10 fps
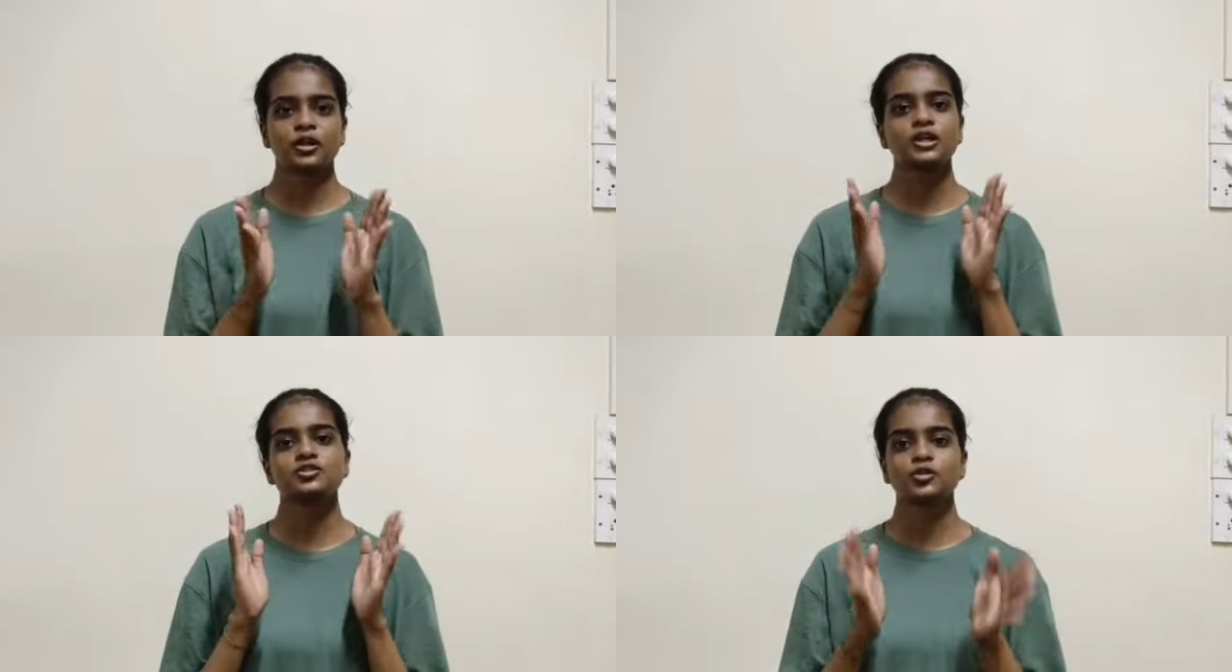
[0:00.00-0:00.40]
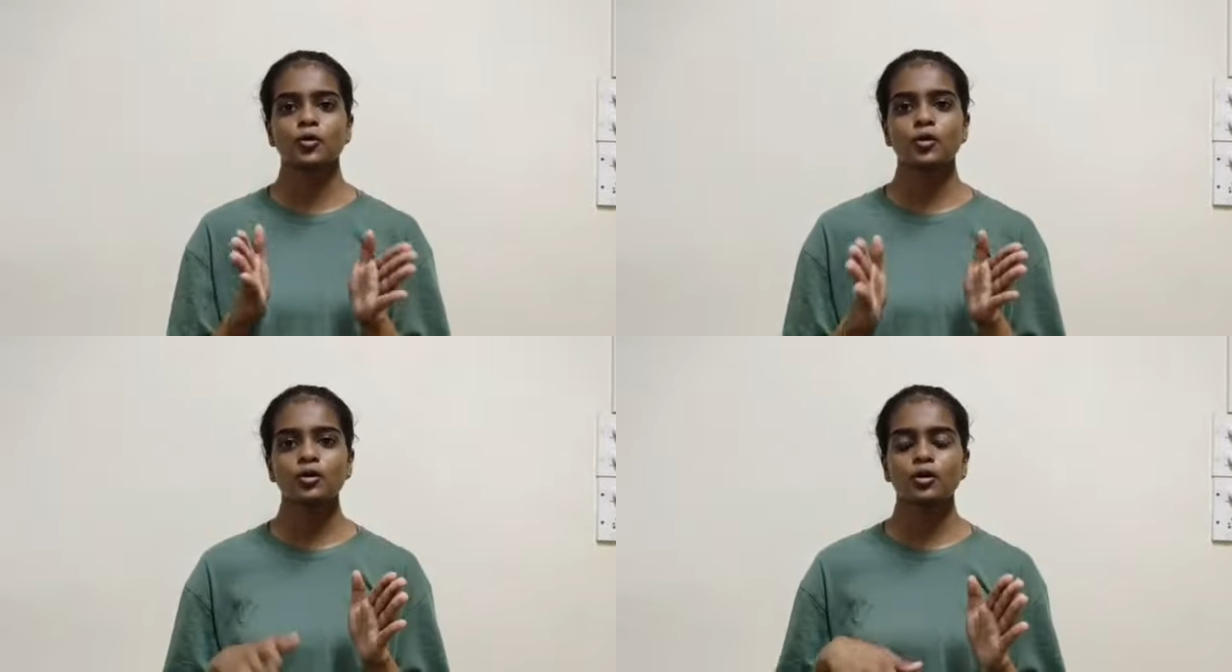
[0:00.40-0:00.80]
a
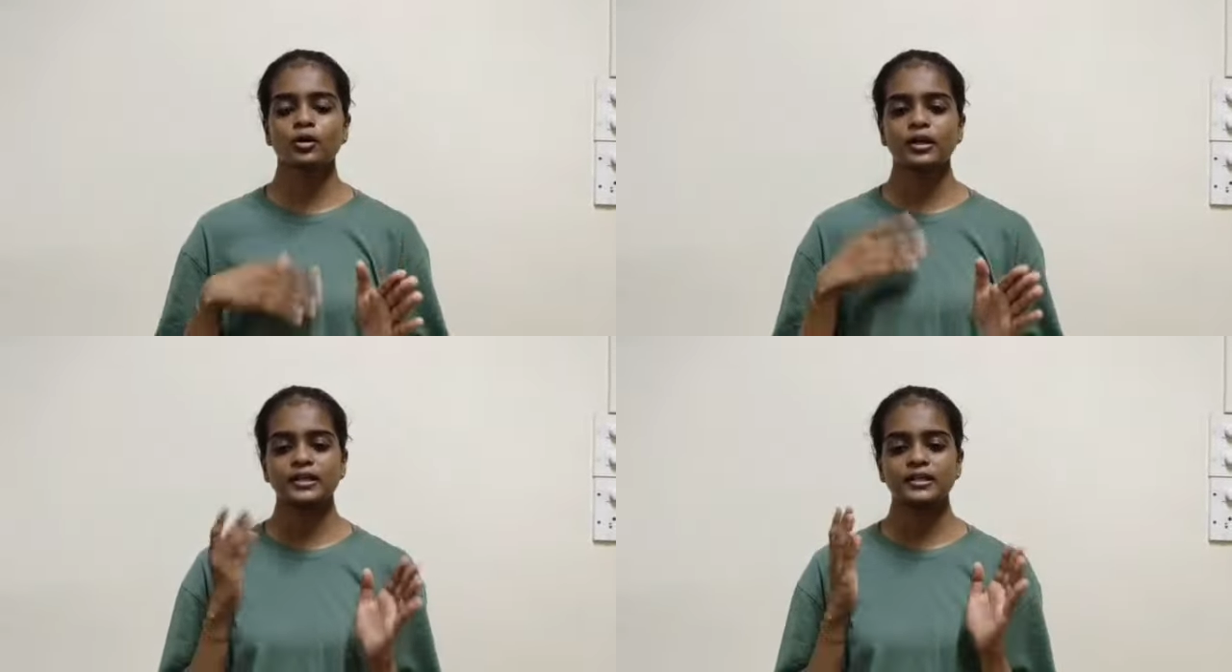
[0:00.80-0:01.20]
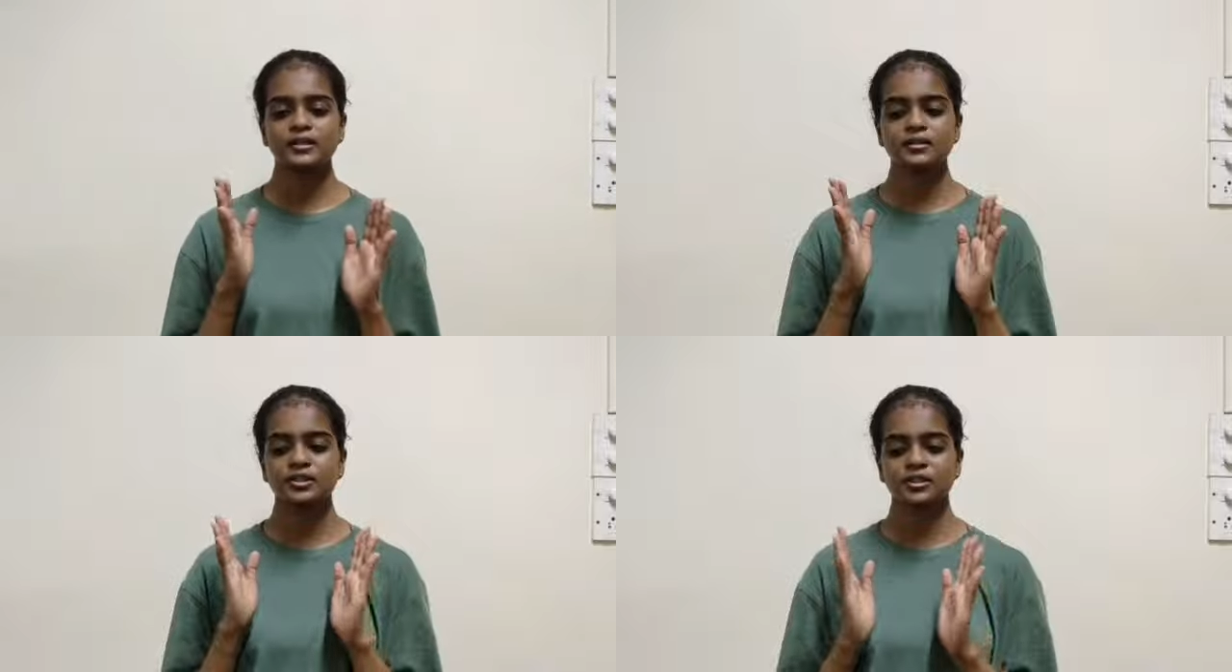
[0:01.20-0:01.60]
joke or
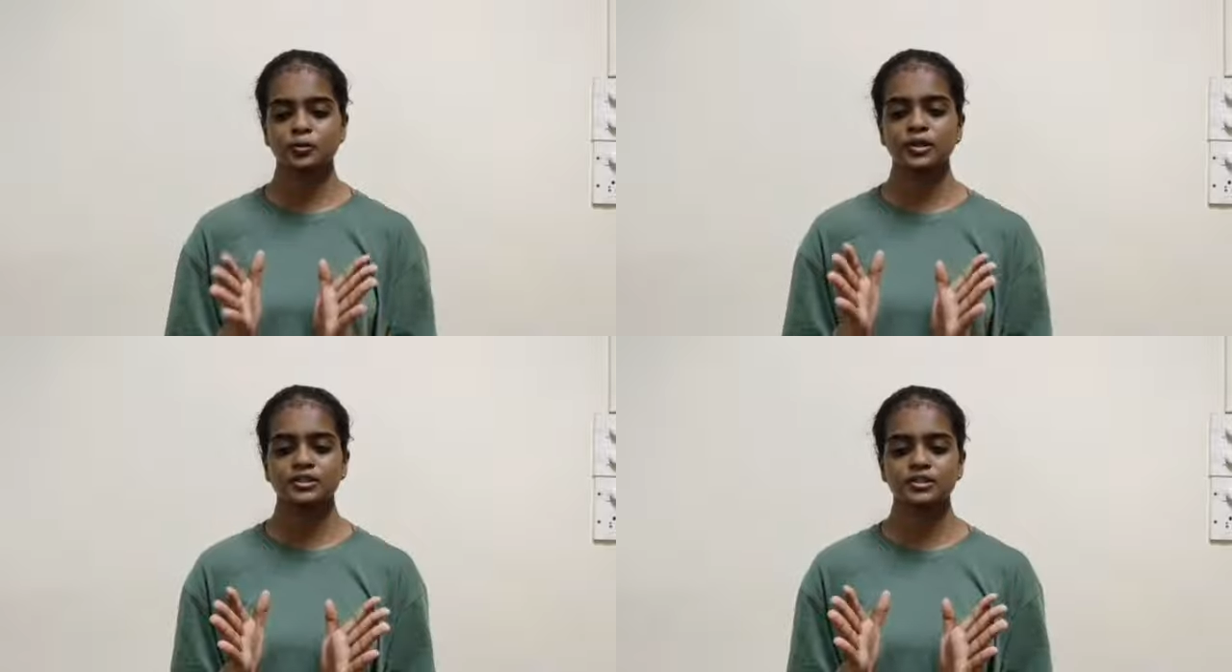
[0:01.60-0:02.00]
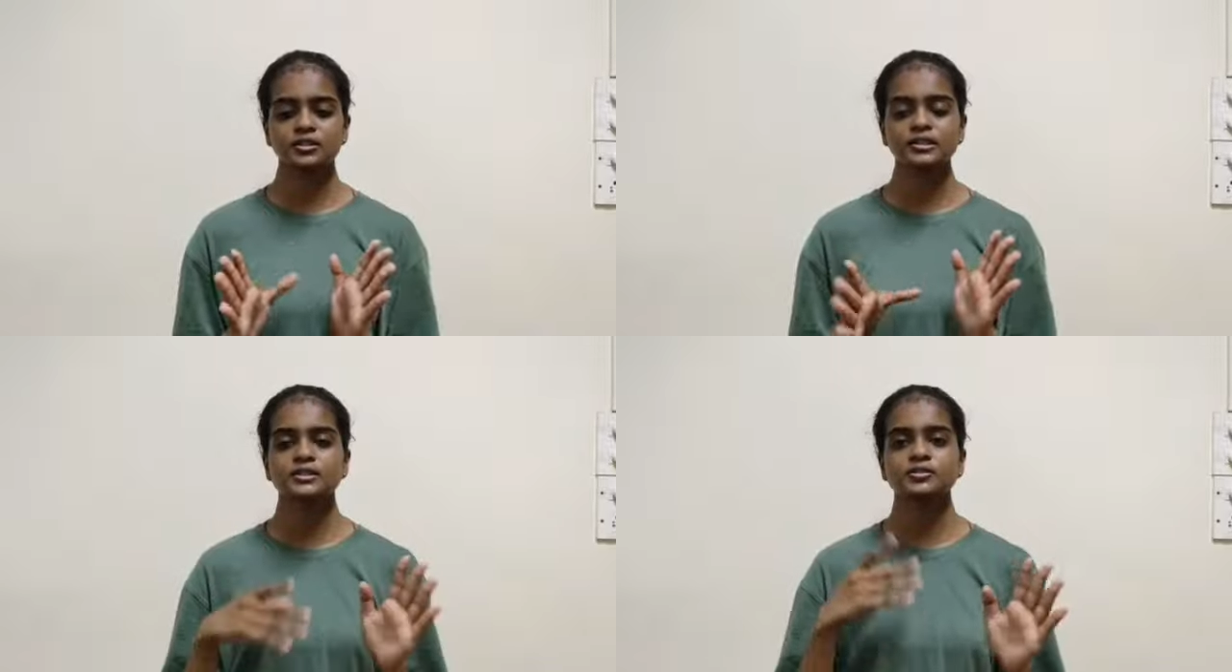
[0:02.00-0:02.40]
any situation.
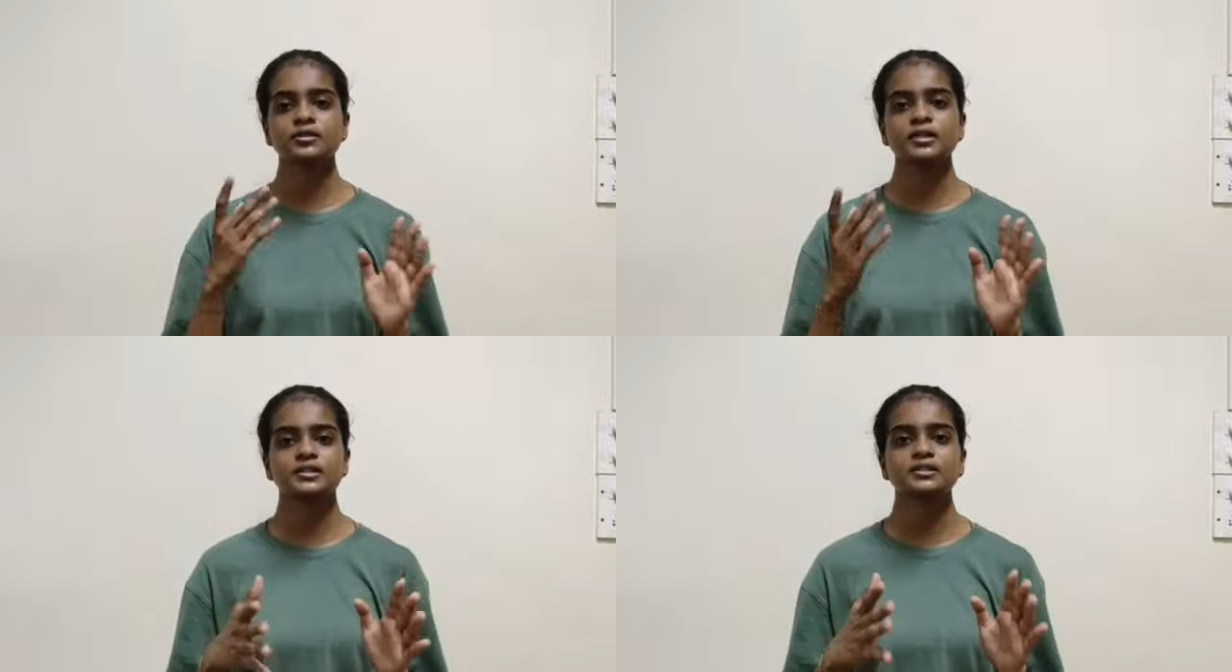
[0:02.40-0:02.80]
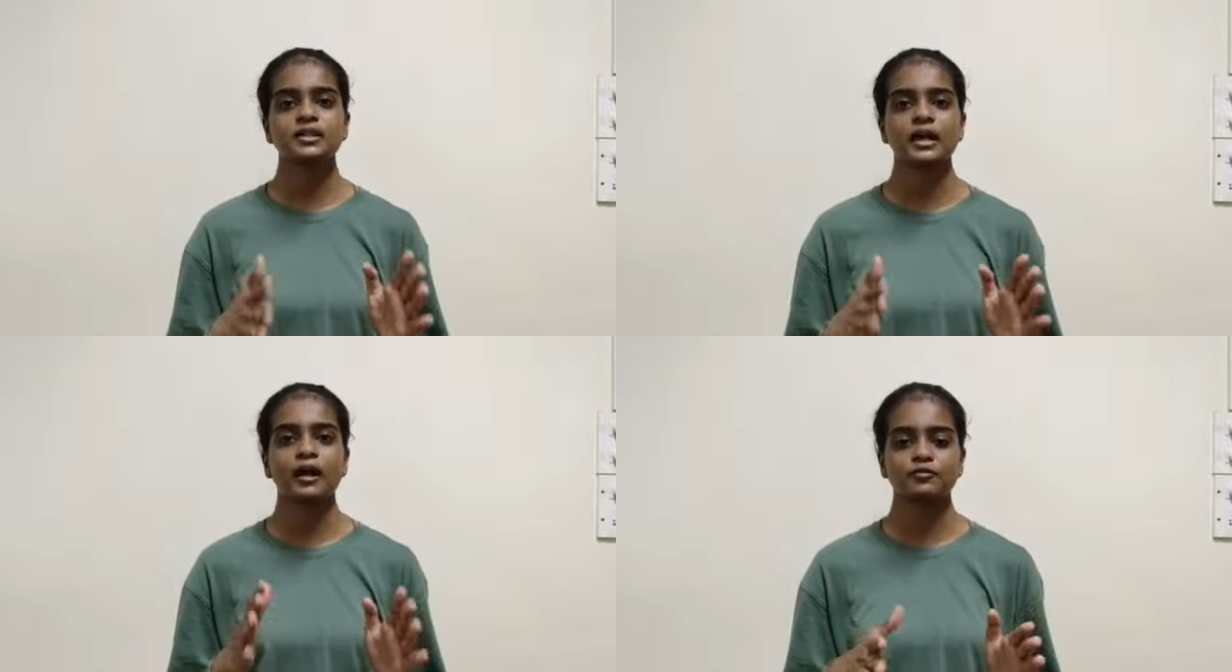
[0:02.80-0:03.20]
It does not
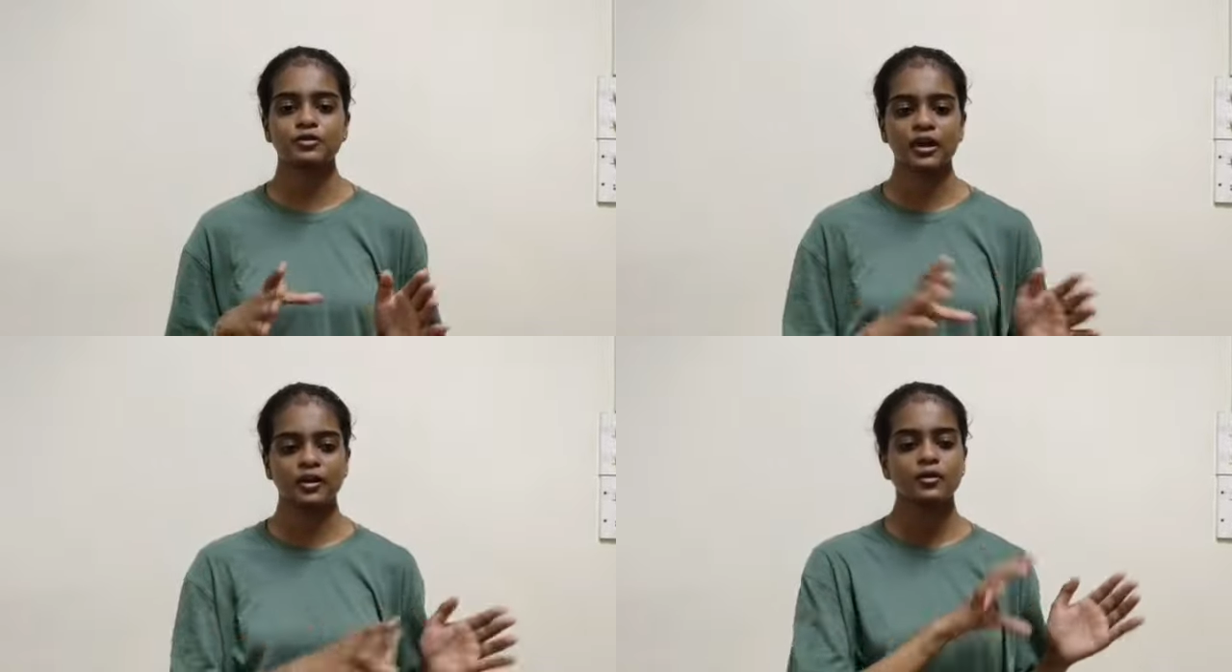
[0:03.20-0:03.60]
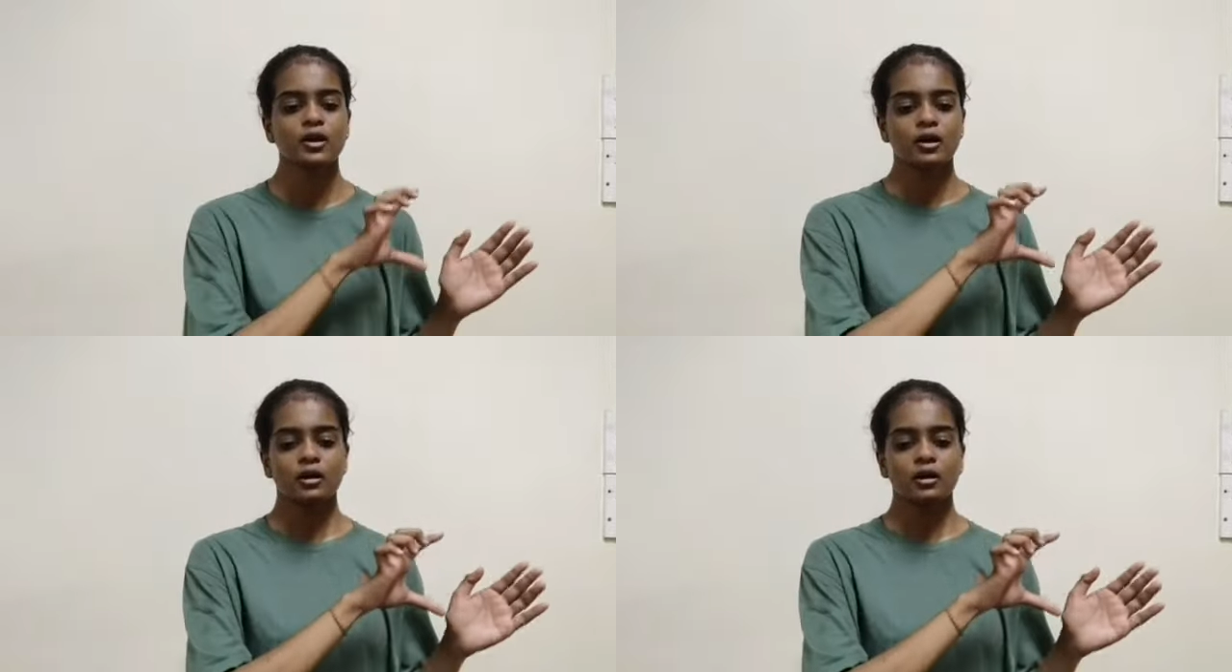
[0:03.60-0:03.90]
necessarily have to have